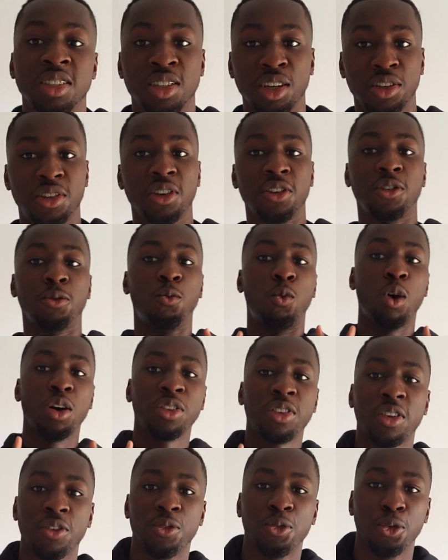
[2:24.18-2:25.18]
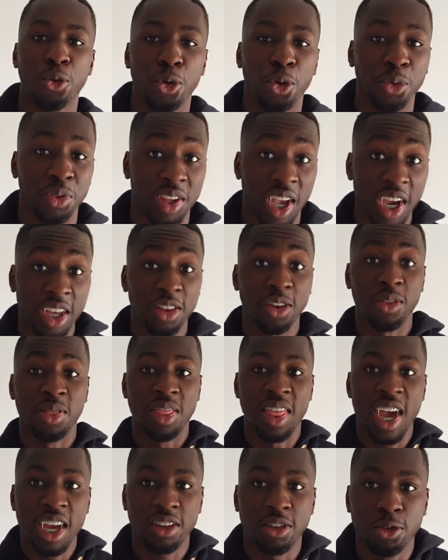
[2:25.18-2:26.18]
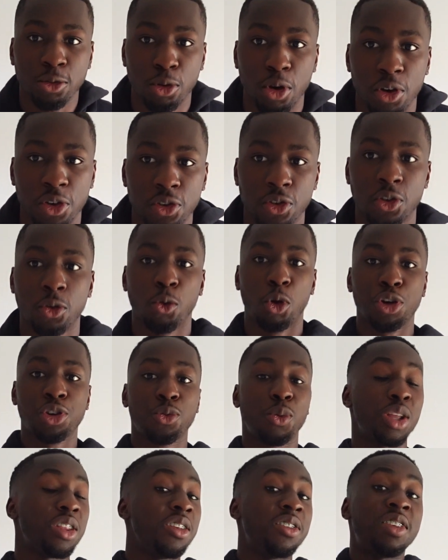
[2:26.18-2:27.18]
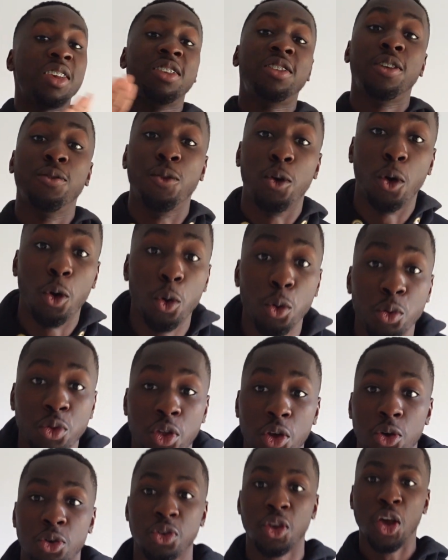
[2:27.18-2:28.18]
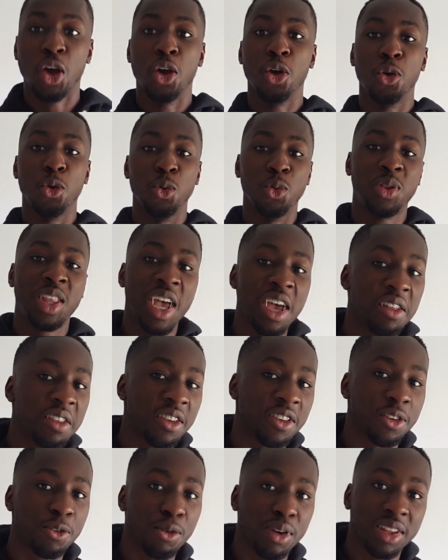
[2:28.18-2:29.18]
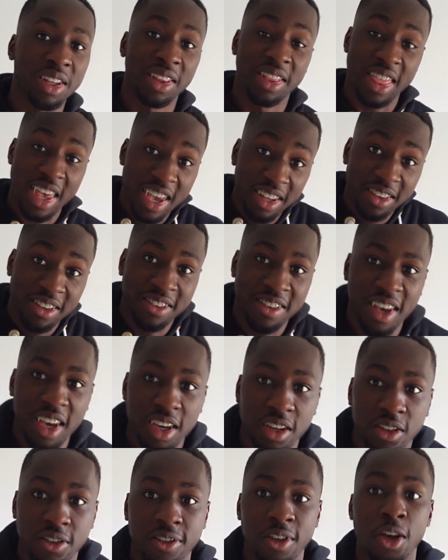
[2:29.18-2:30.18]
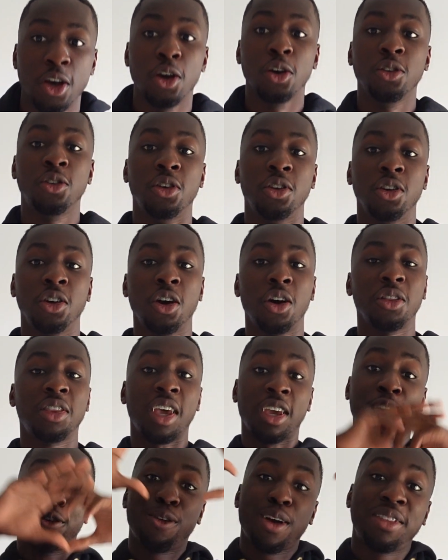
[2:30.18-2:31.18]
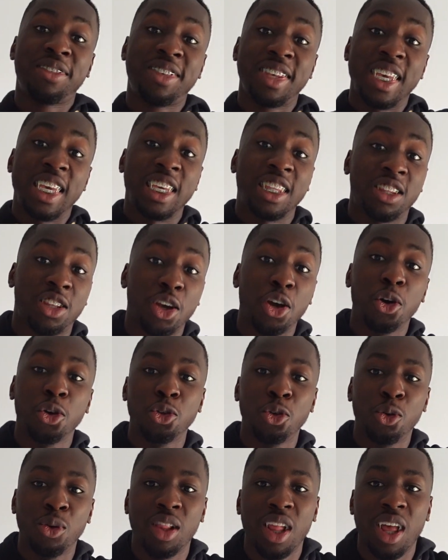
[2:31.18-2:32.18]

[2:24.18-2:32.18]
Jesus once and for all died on that cross to wash away the sins of all those who dare to surrender their desires to the God that grants eternal